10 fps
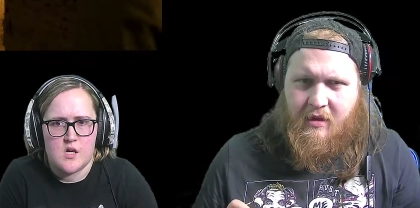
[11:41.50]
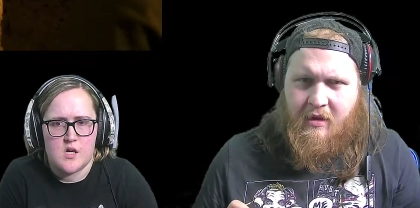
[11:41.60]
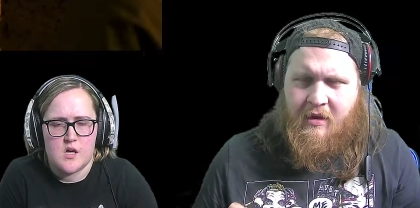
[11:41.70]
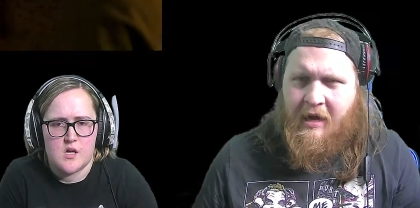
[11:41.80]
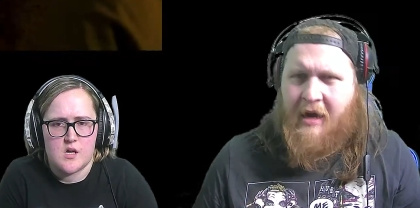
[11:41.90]

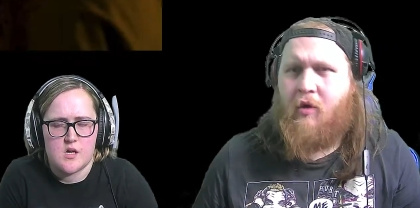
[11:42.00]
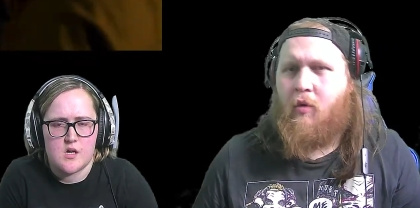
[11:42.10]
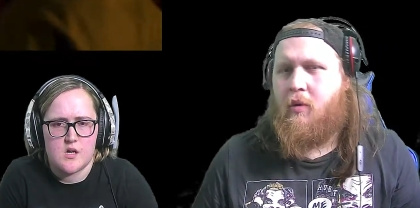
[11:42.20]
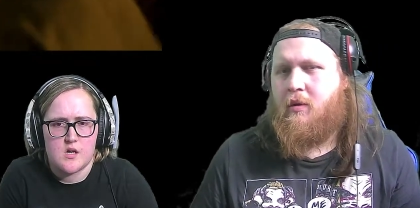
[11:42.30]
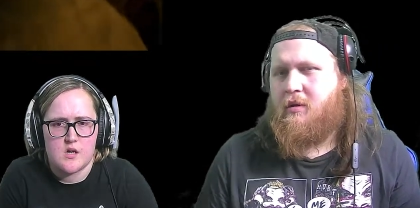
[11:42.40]

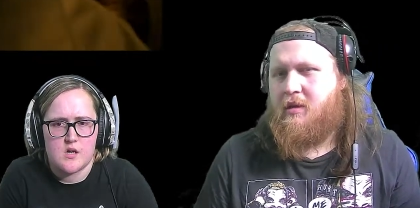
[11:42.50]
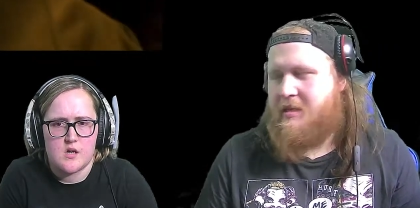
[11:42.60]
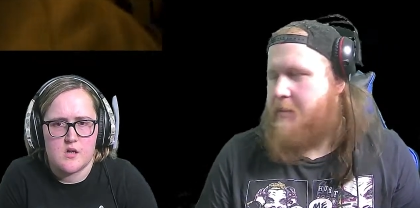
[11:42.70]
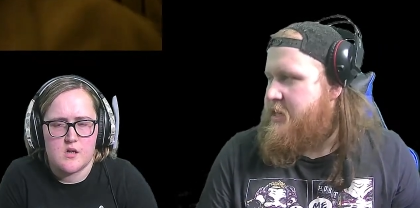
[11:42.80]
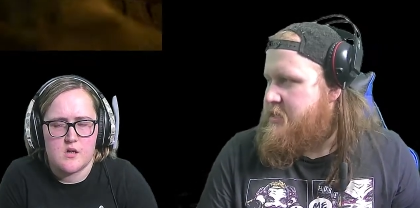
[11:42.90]
Speaker 1: Now he's
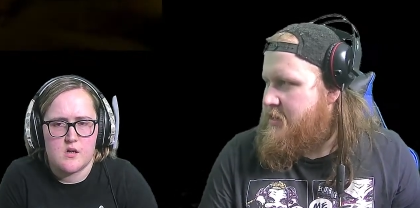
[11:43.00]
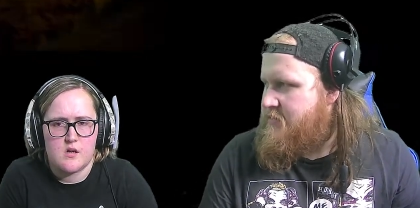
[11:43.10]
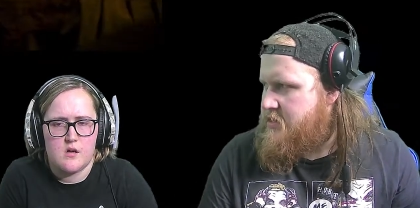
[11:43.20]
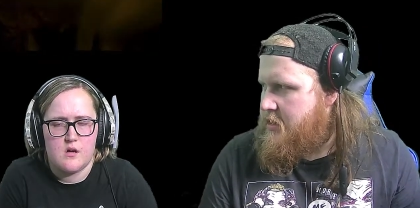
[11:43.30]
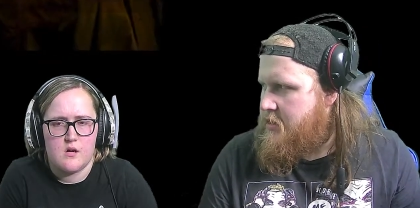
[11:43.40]
on his
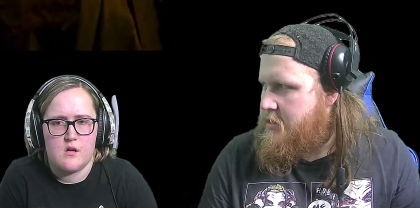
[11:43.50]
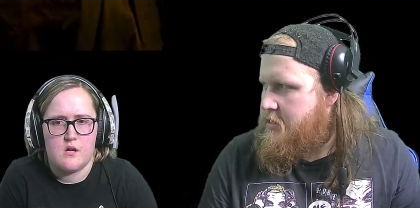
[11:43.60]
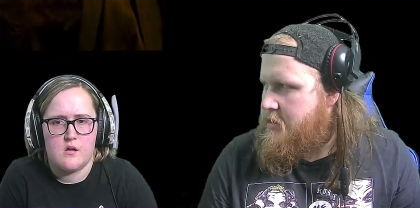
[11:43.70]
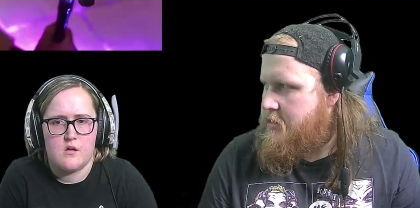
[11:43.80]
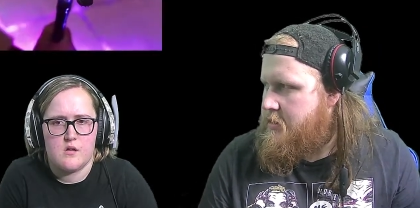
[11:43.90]
avatar.
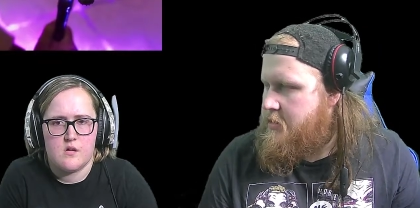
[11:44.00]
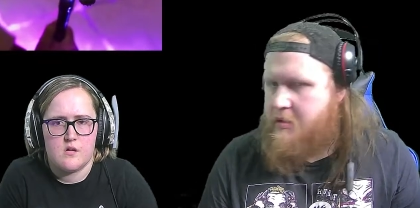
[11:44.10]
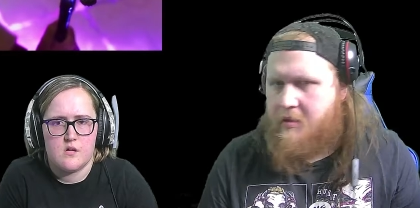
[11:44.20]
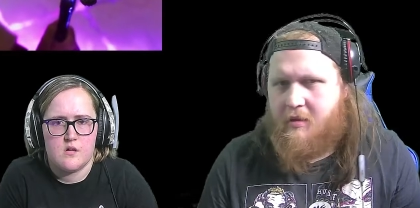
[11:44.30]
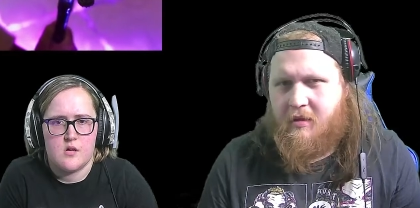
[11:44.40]

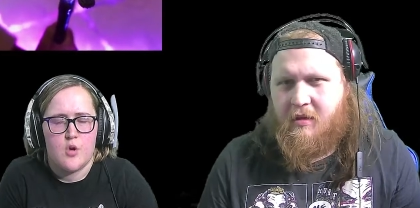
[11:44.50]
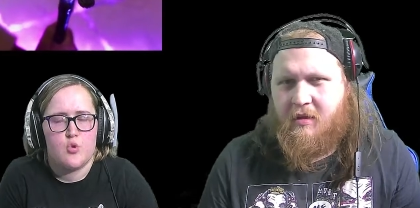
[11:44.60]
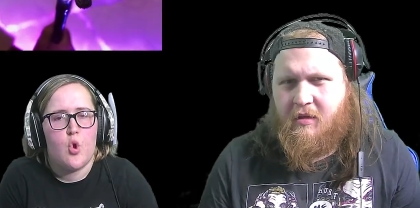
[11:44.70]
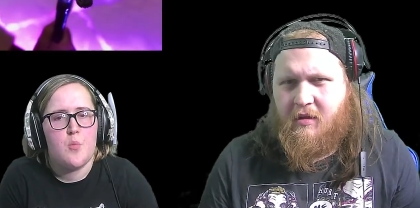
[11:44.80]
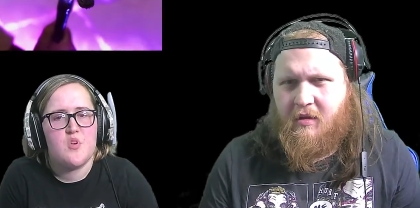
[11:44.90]

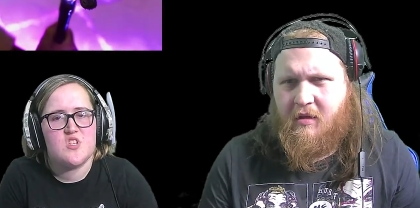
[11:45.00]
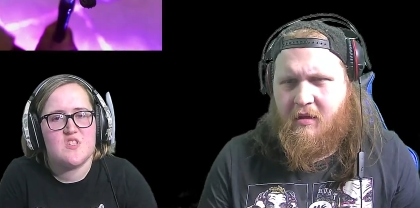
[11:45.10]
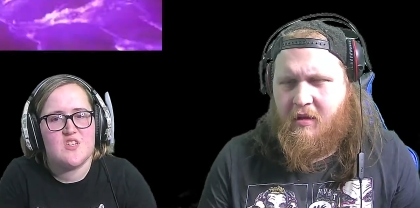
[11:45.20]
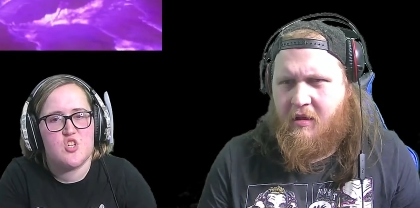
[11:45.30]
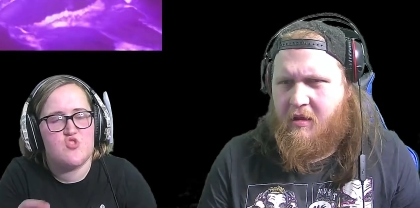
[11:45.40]
Speaker 2: No, but she
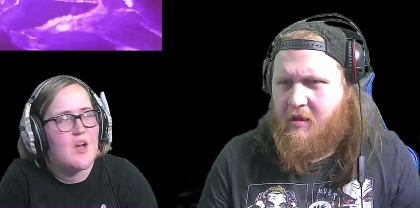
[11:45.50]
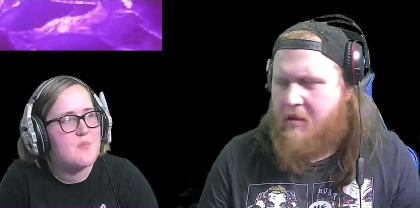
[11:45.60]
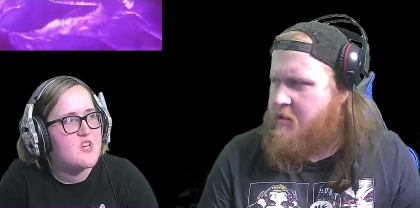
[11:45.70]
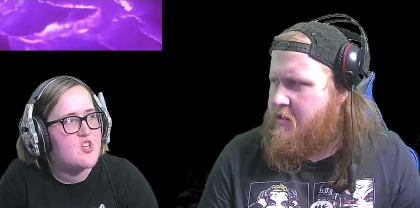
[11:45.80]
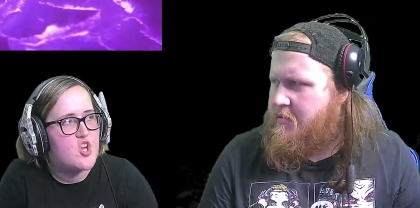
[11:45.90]
says she's trapped
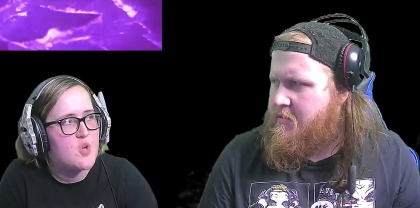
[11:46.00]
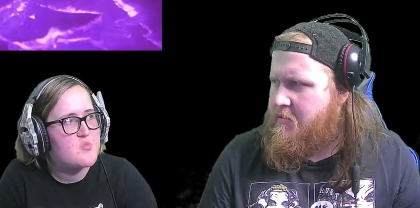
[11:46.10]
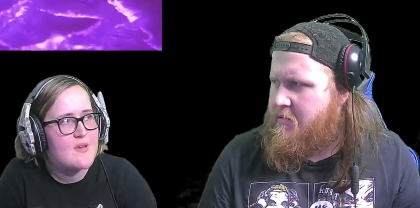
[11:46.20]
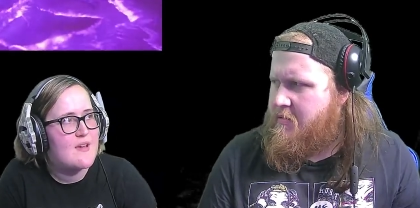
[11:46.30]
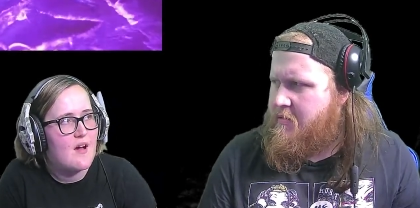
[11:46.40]
in a tomb, so
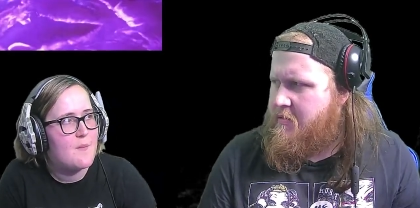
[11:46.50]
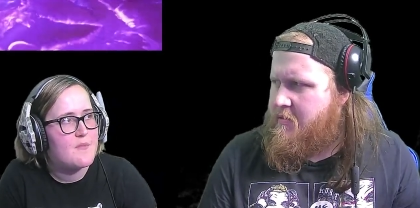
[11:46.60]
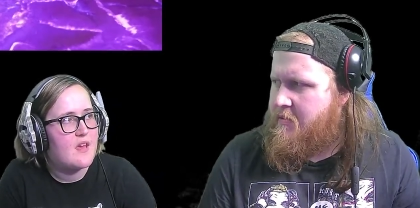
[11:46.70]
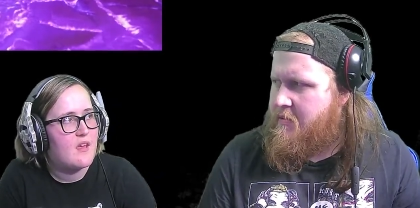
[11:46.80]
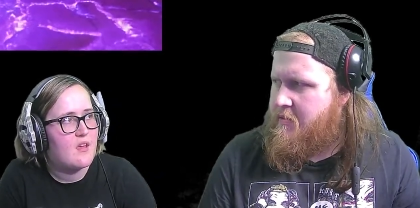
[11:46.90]
he can't be.
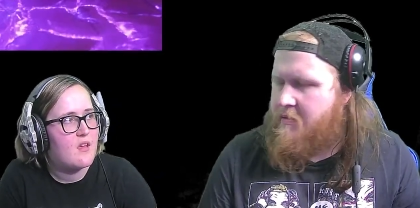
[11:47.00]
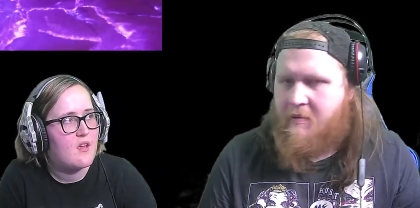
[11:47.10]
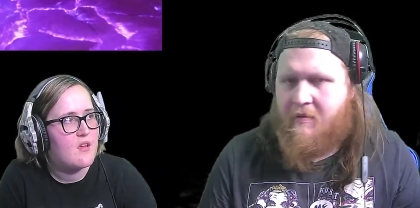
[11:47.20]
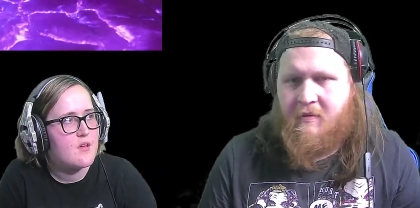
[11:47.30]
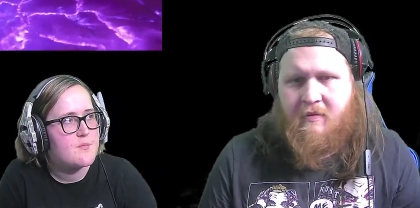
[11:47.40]

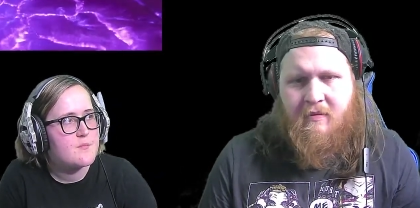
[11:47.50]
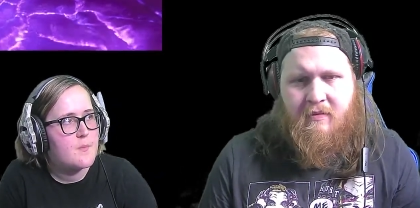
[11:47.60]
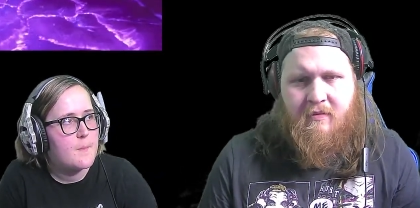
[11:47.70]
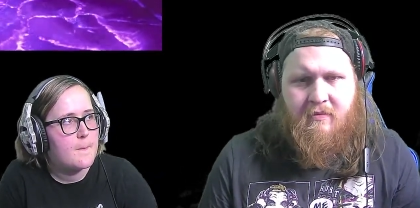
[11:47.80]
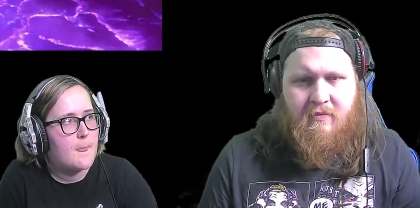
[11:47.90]

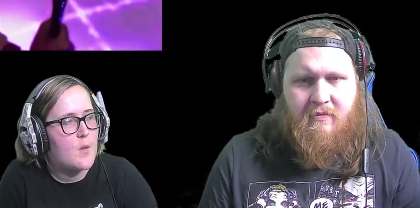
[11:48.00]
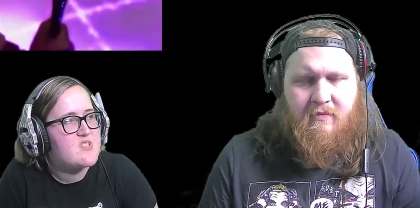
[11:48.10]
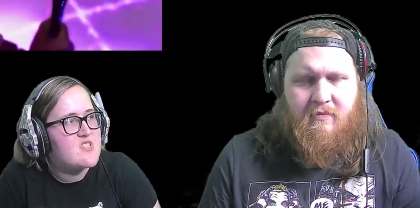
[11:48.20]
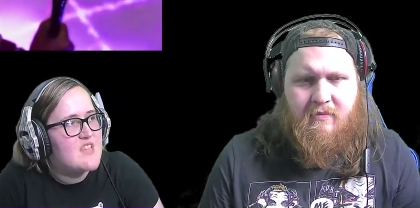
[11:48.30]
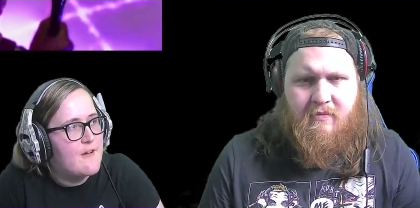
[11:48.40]
It wants
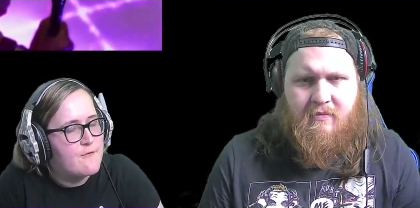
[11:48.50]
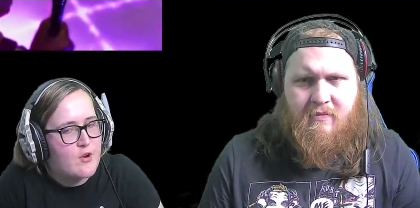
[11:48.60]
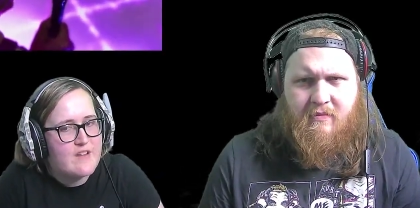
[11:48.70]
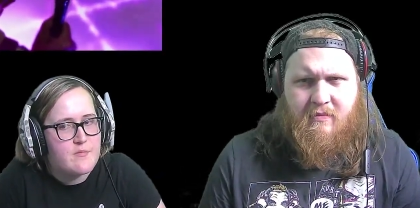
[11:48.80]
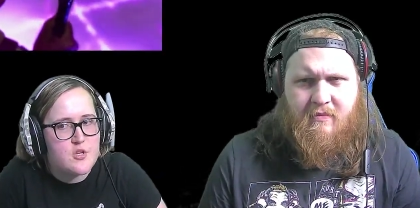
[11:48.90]
to set her free
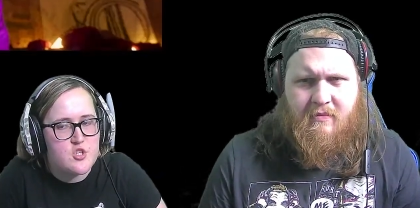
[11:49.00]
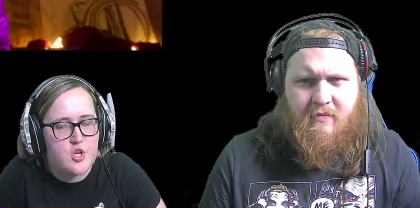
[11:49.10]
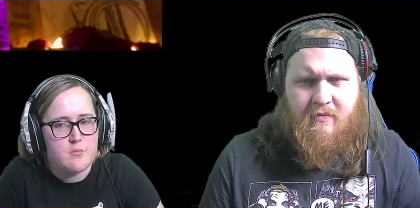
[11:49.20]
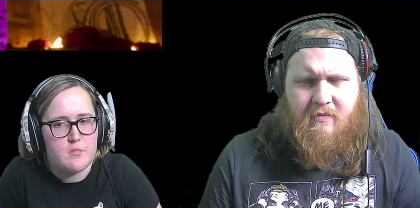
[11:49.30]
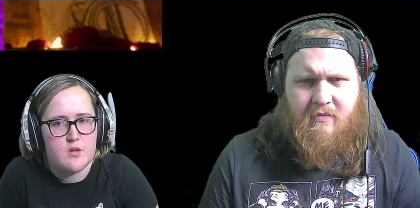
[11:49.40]
from the
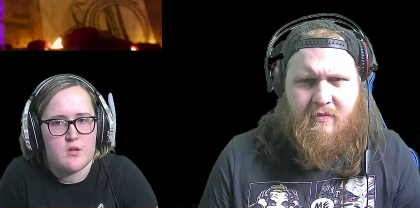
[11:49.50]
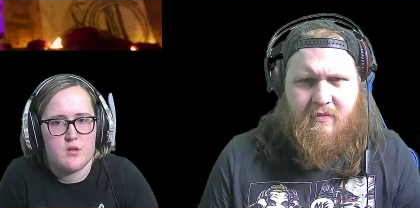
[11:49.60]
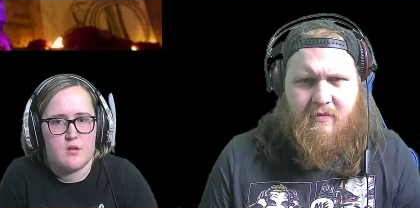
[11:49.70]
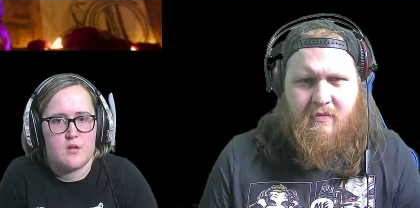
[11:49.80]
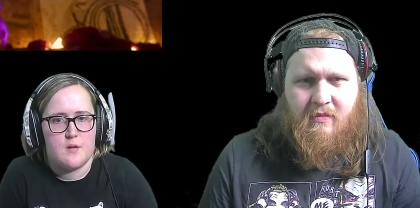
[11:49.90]
tomb.
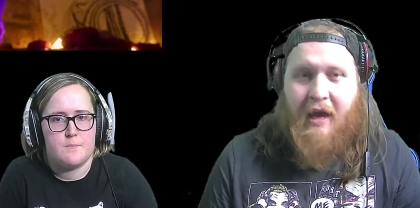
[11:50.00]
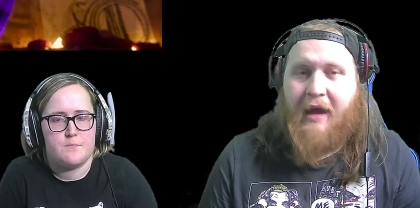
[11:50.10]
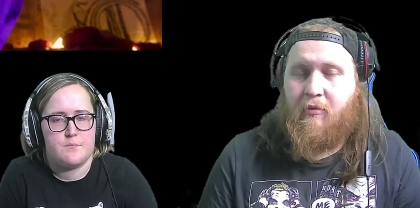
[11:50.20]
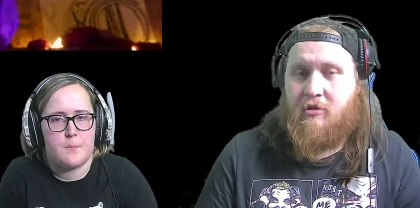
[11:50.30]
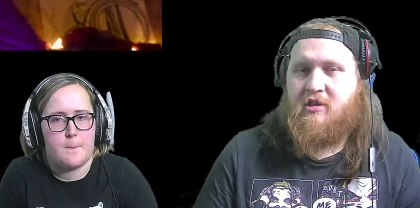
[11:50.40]
Speaker 1: Yeah, it
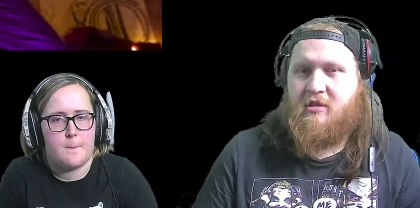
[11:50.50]
wants to